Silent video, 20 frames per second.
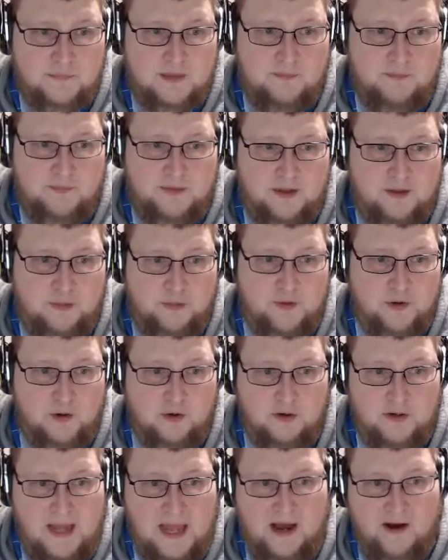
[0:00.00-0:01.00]
The
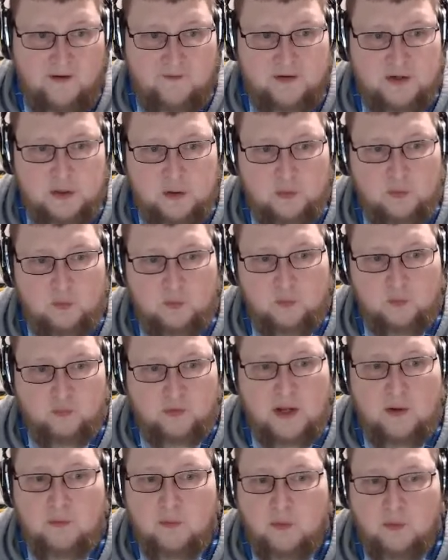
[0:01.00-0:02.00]
Third Avenue
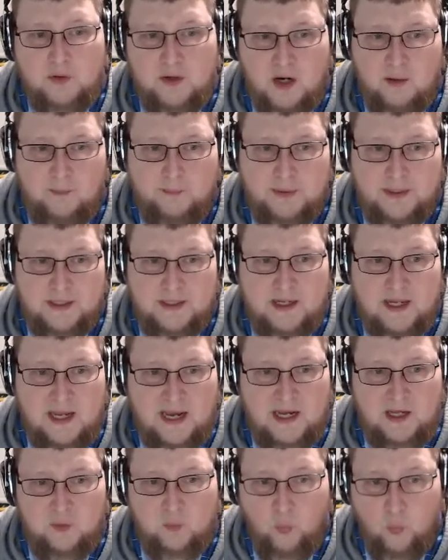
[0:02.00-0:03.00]
Railroad Company
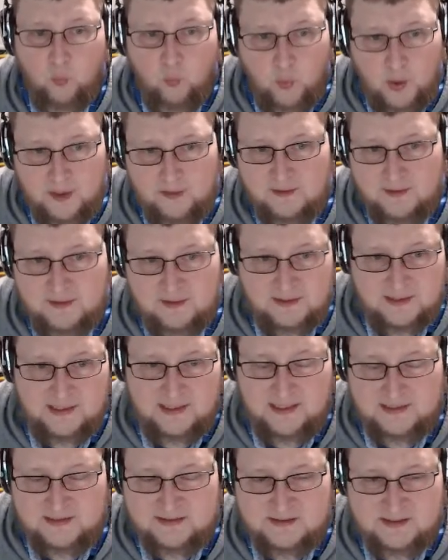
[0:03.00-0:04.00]
had
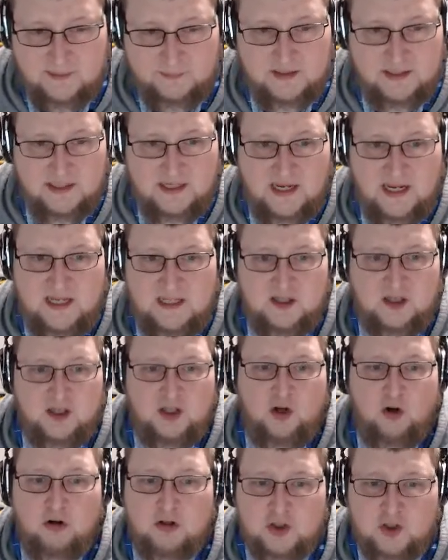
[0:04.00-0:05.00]
willingly accepted a
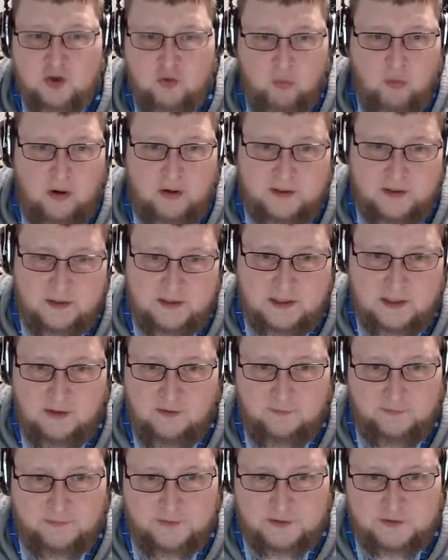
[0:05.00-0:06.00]
large quantity
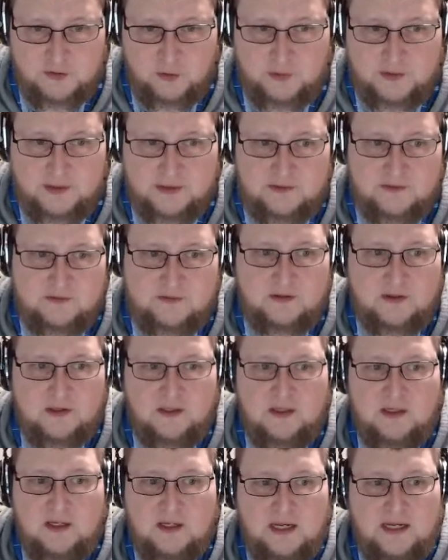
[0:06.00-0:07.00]
of the tokens
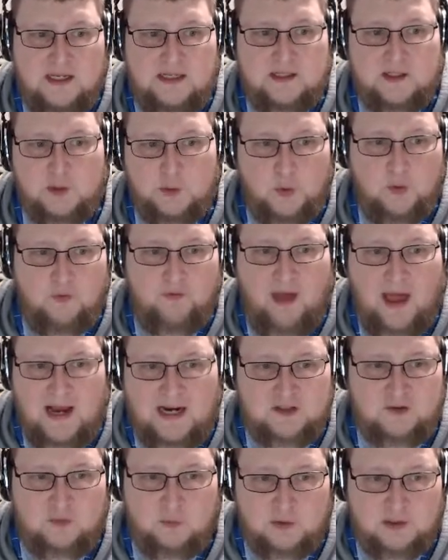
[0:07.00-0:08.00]
in lieu of
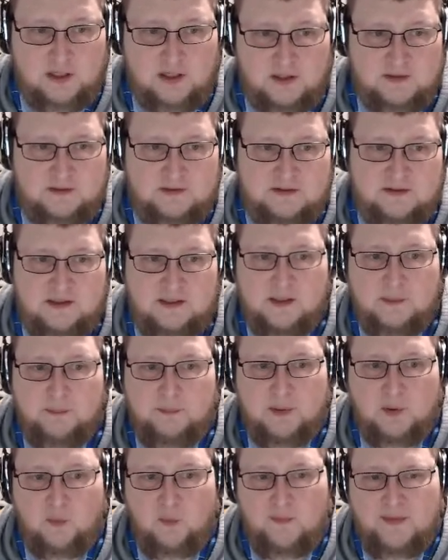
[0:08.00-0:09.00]
actual currency,
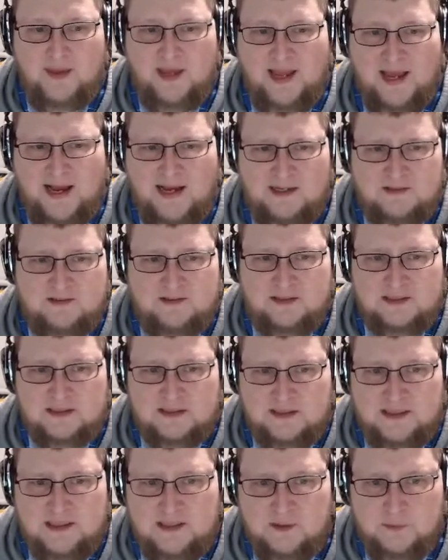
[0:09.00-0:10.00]
but when they asked
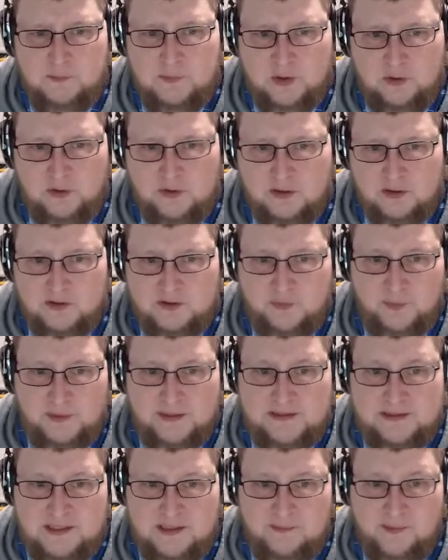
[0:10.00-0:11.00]
Lindenmuller to
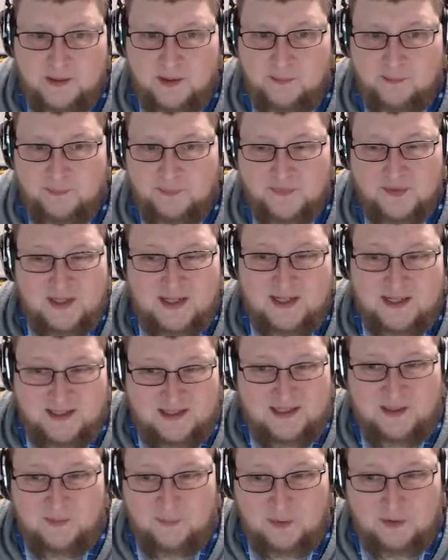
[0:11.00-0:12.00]
redeem them,
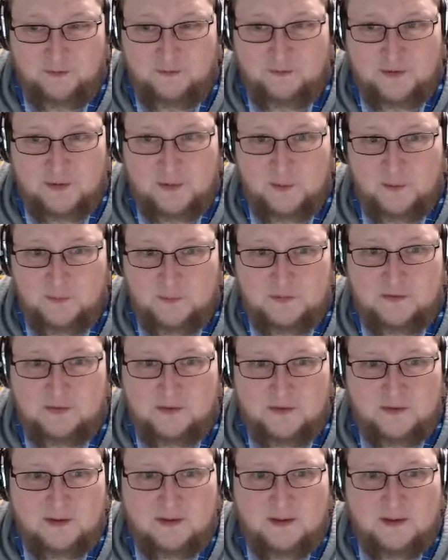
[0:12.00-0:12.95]
he refused,